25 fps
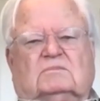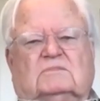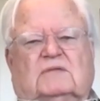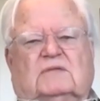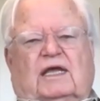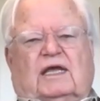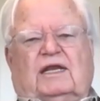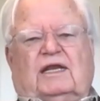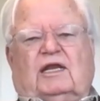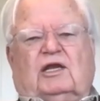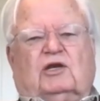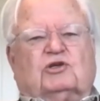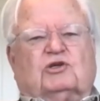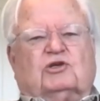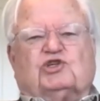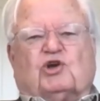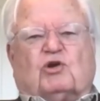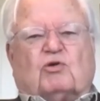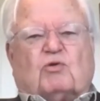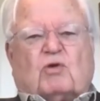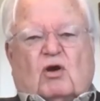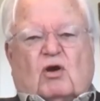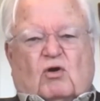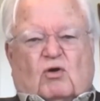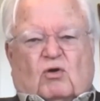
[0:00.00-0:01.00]
And here's
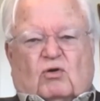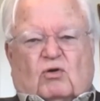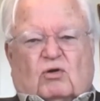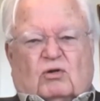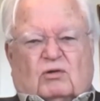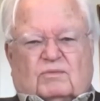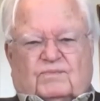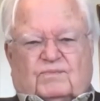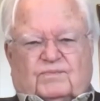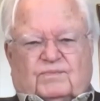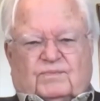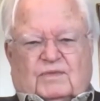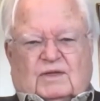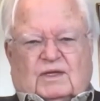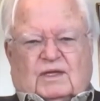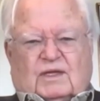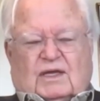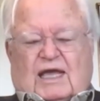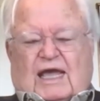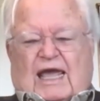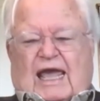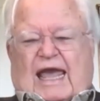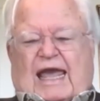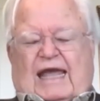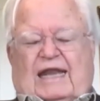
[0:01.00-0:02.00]
your role.
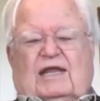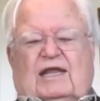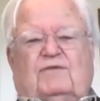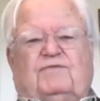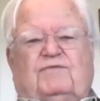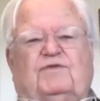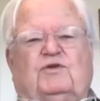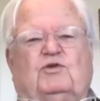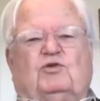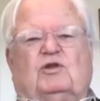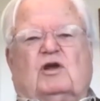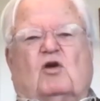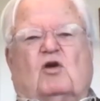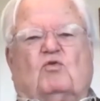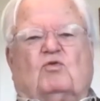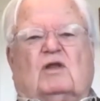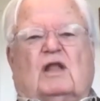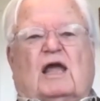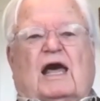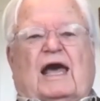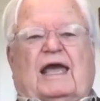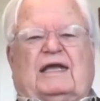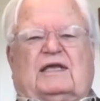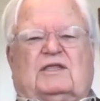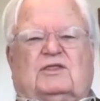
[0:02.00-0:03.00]
And if you don't
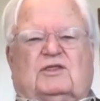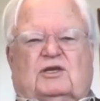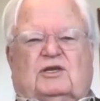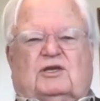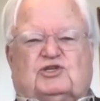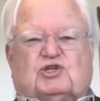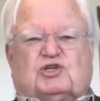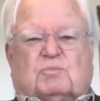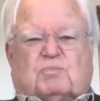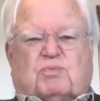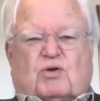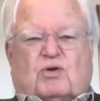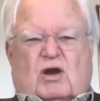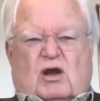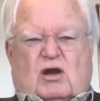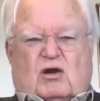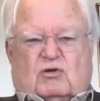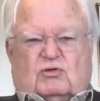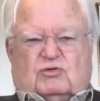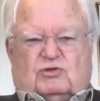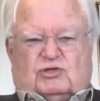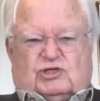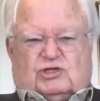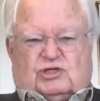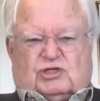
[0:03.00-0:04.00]
like this
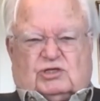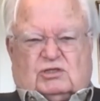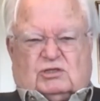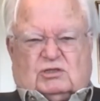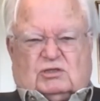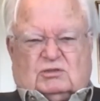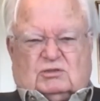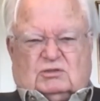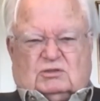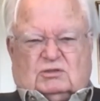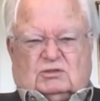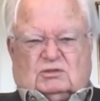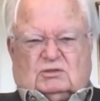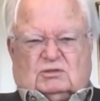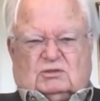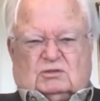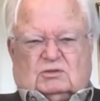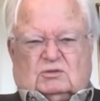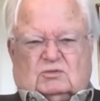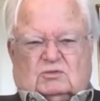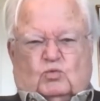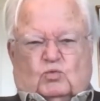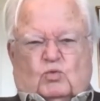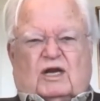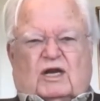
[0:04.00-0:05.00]
approach,
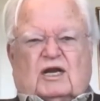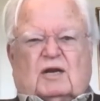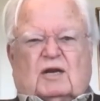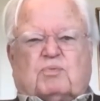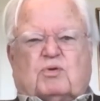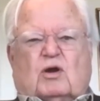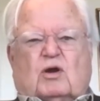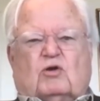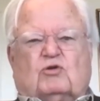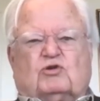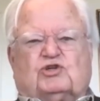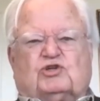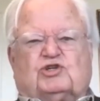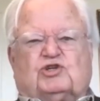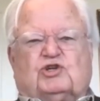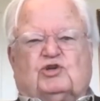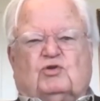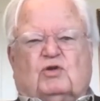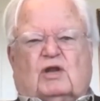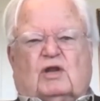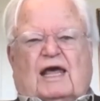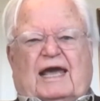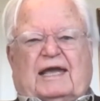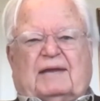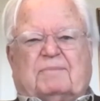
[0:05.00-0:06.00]
what approach do
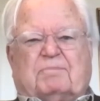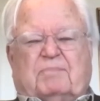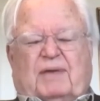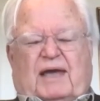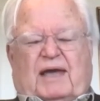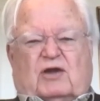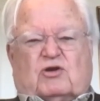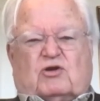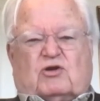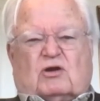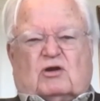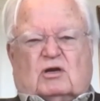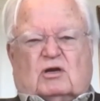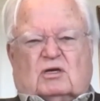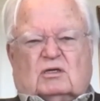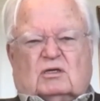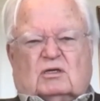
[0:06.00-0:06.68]
you like better?